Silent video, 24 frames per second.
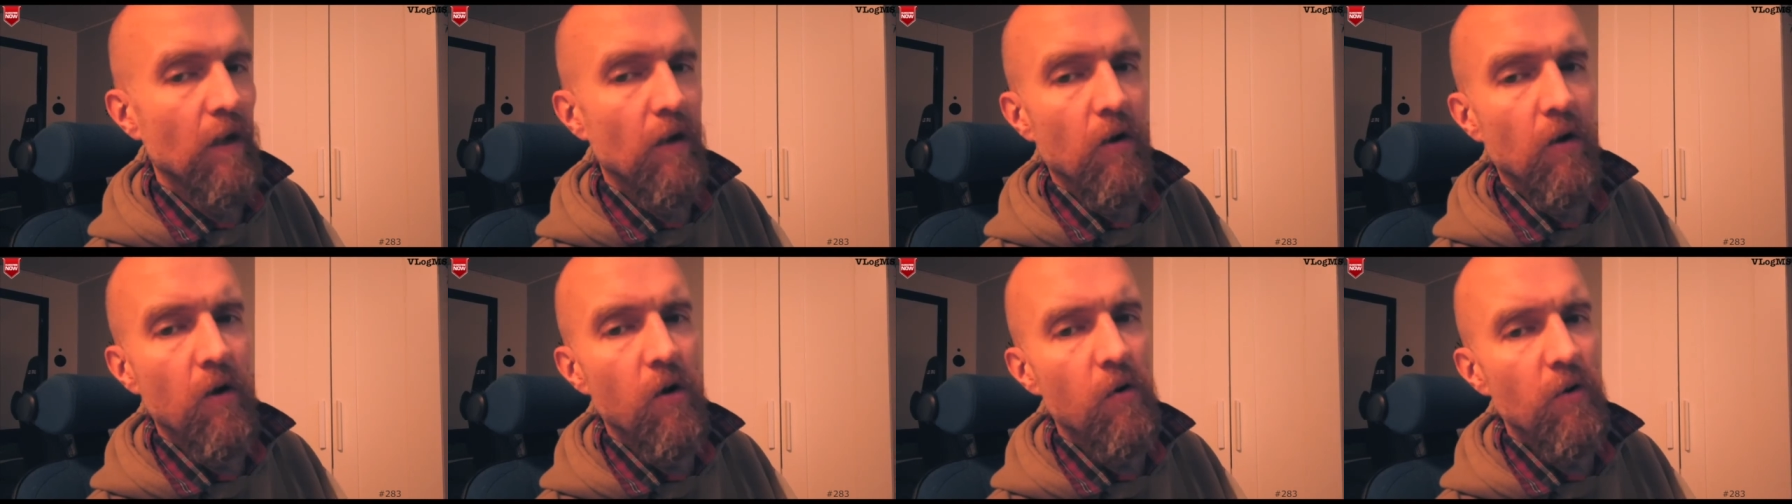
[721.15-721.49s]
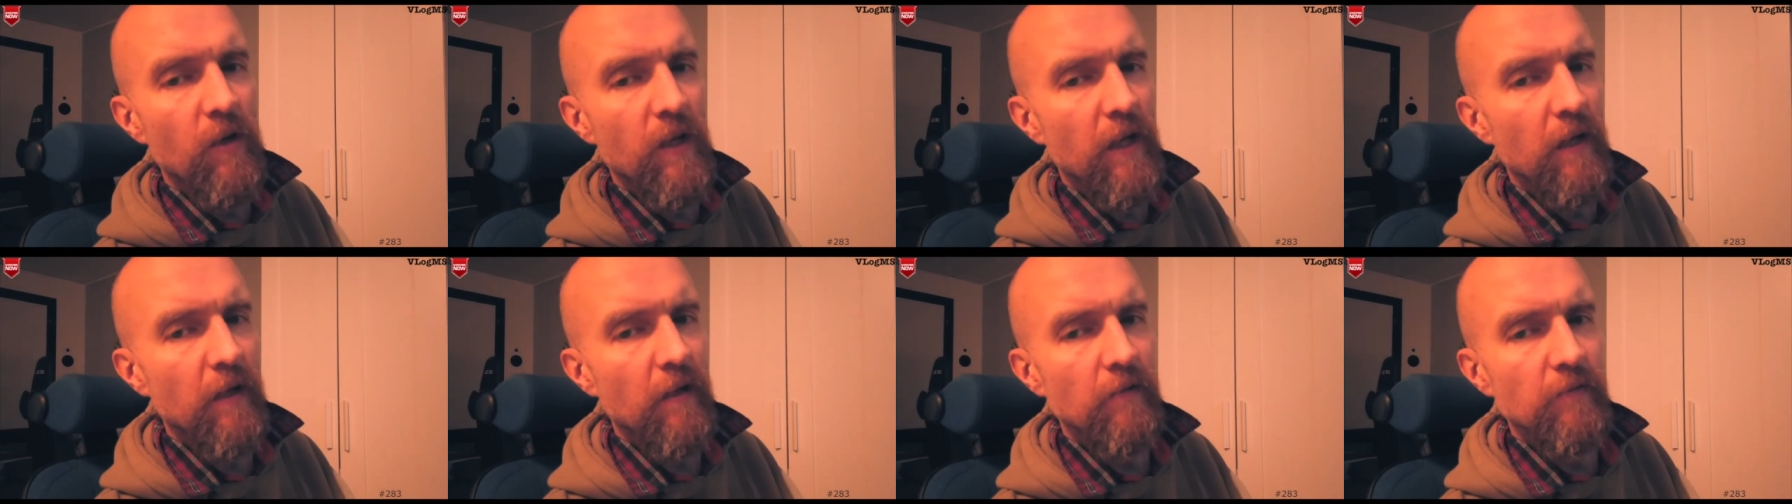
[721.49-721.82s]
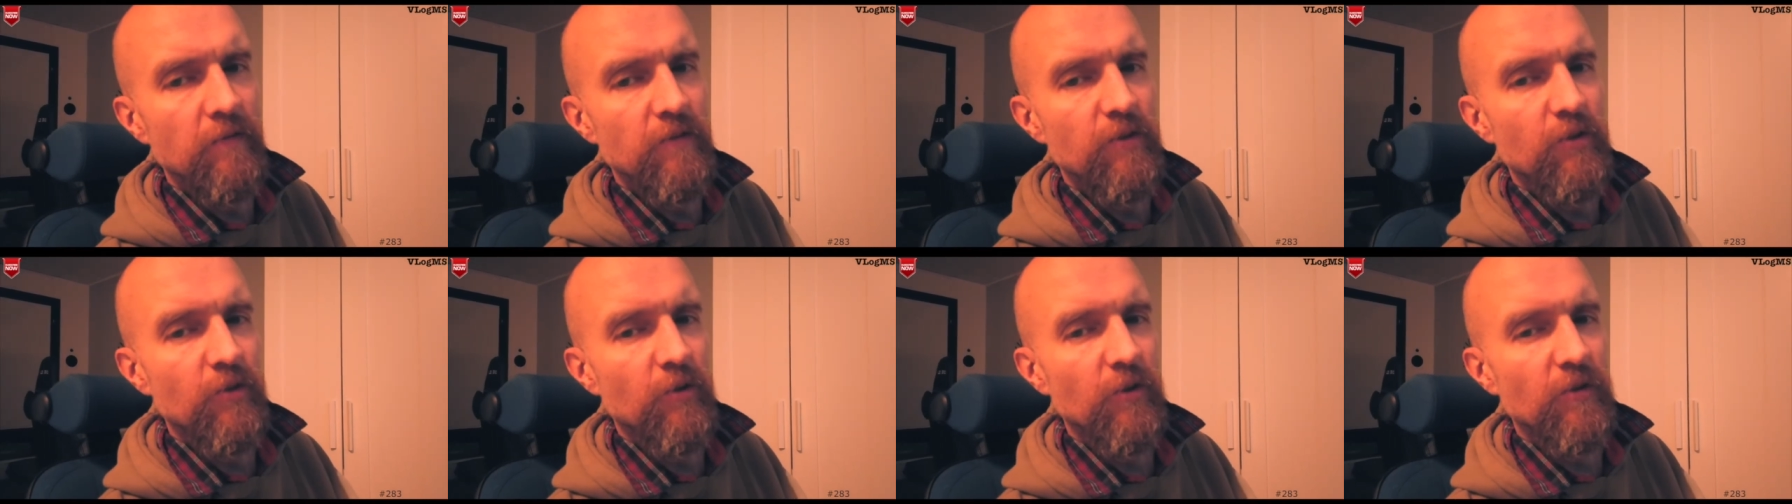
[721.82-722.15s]
oh yeah, I
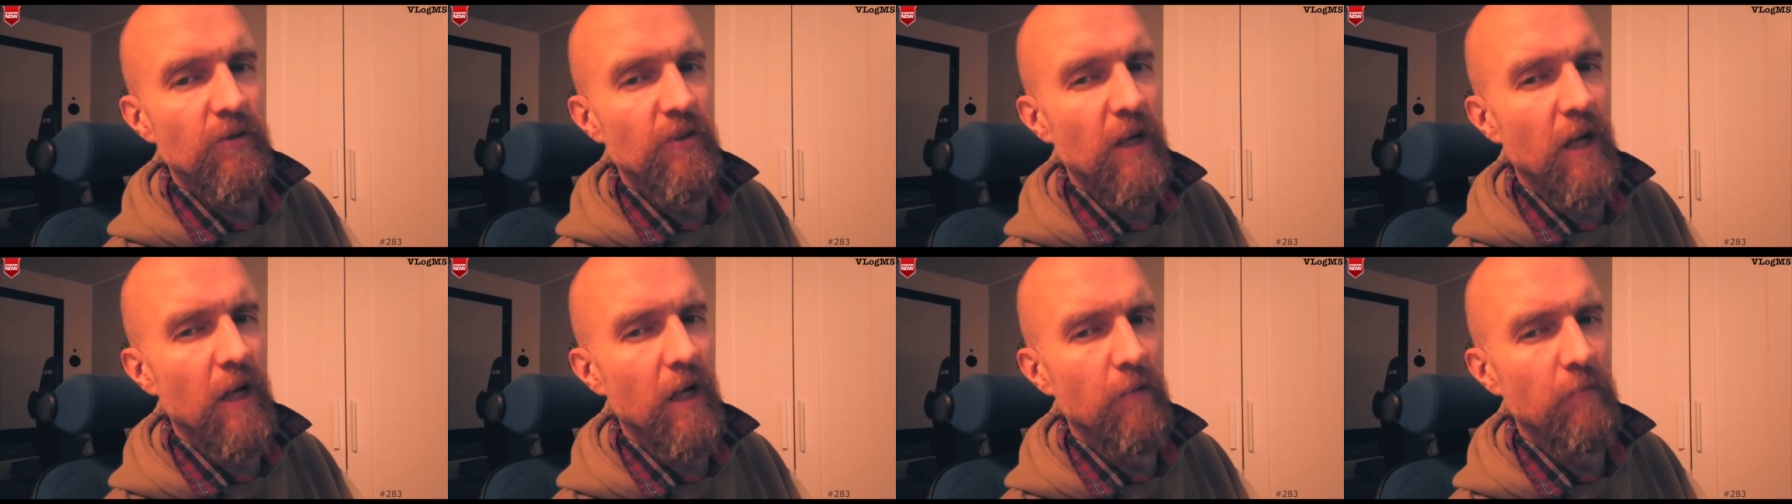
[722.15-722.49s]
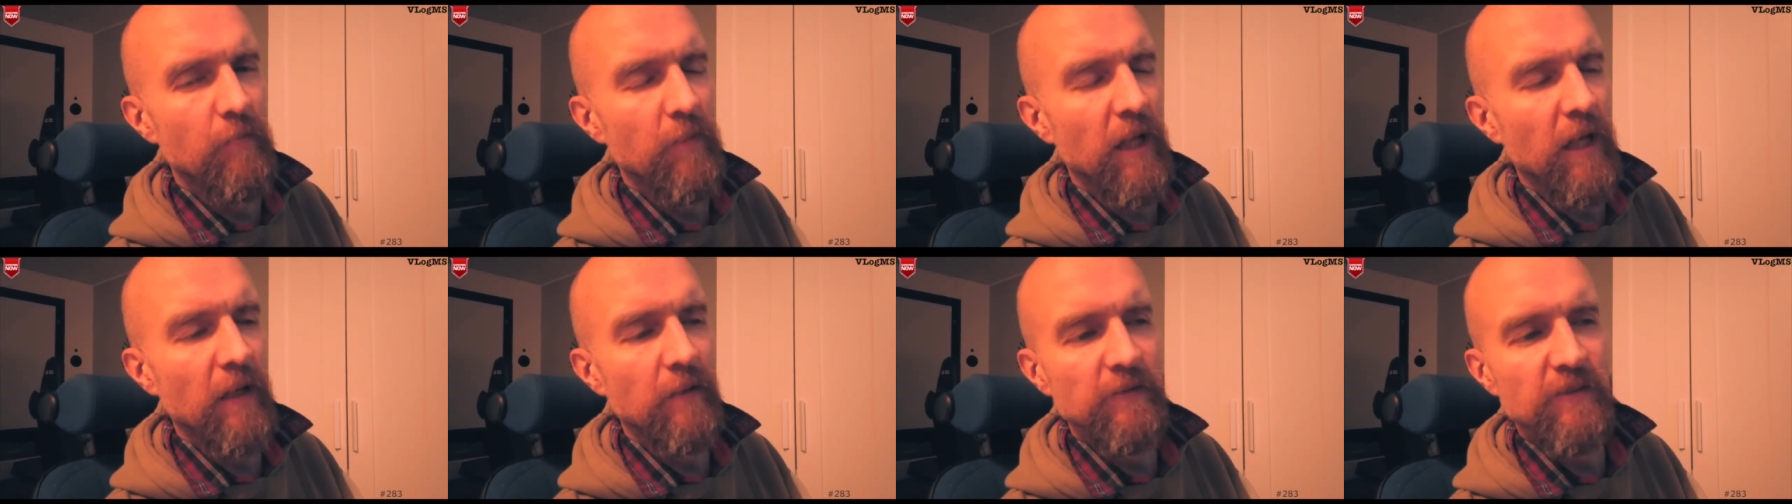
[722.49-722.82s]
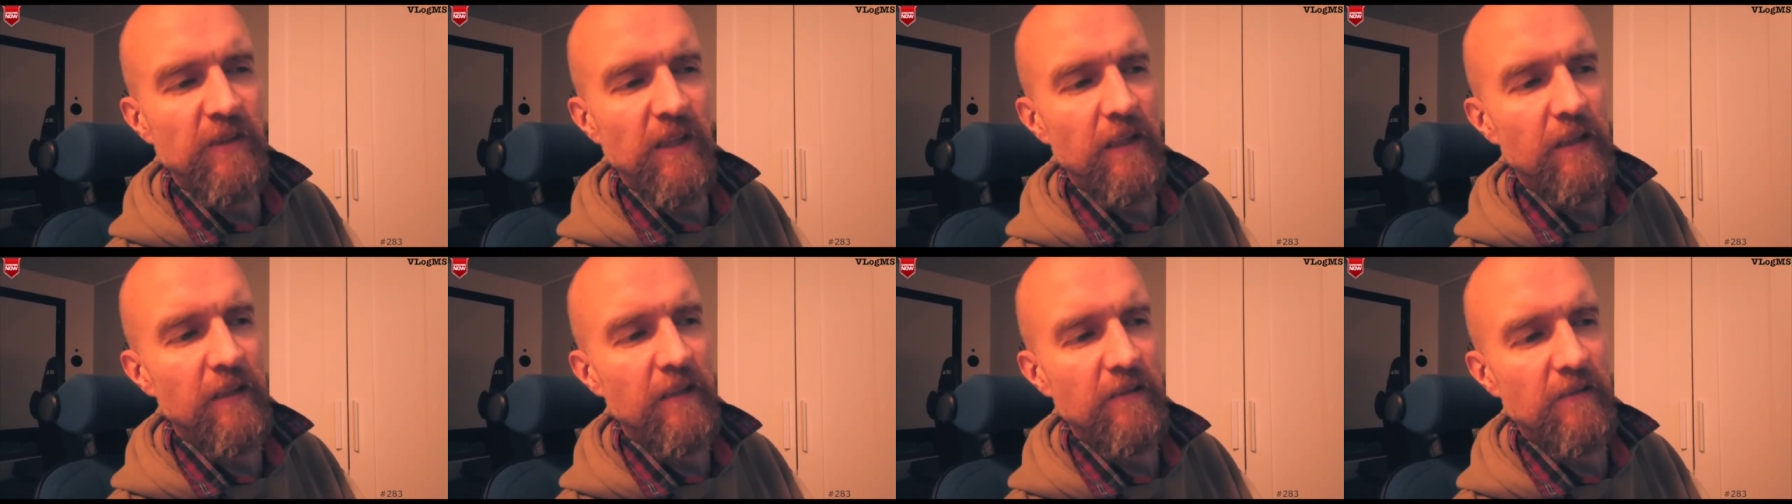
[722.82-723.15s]
took a time lapse at